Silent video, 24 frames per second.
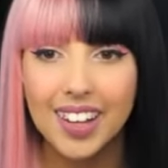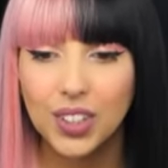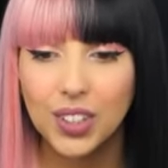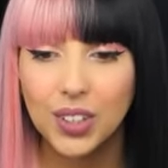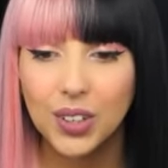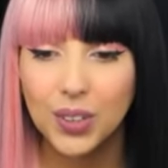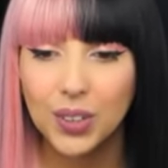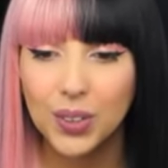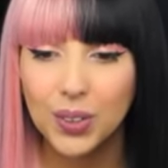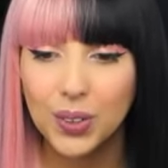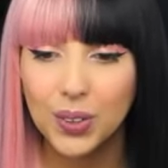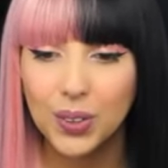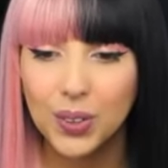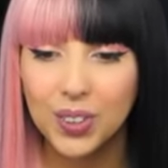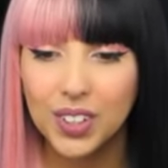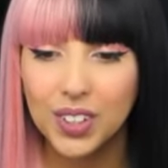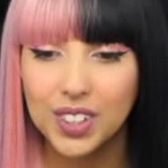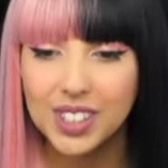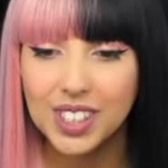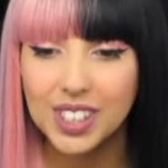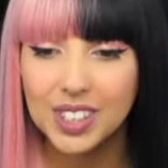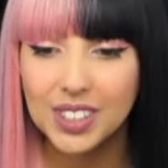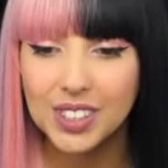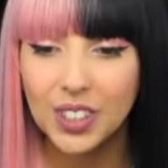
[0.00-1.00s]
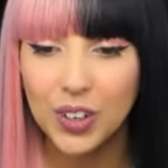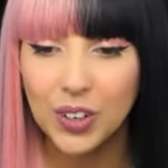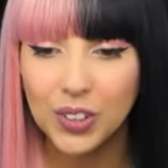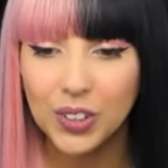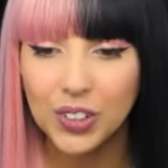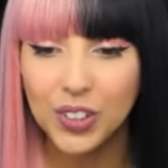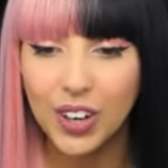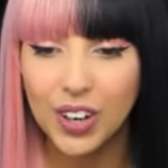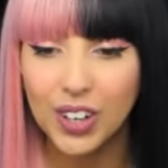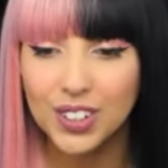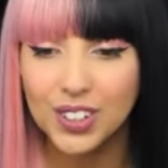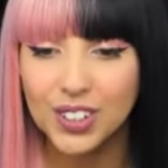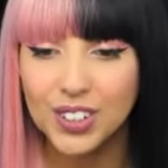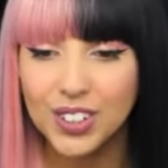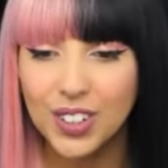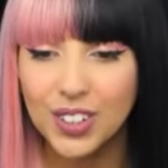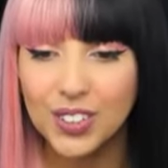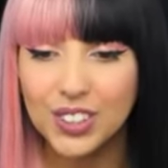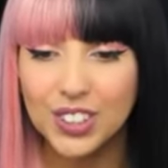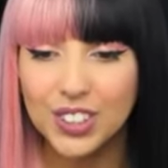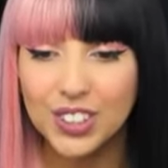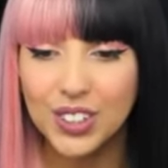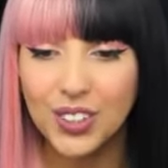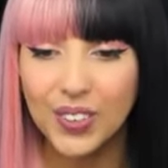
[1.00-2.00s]
Ew, this is so gross.
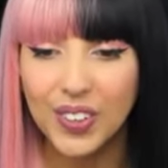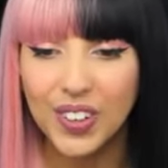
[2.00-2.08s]
Don't do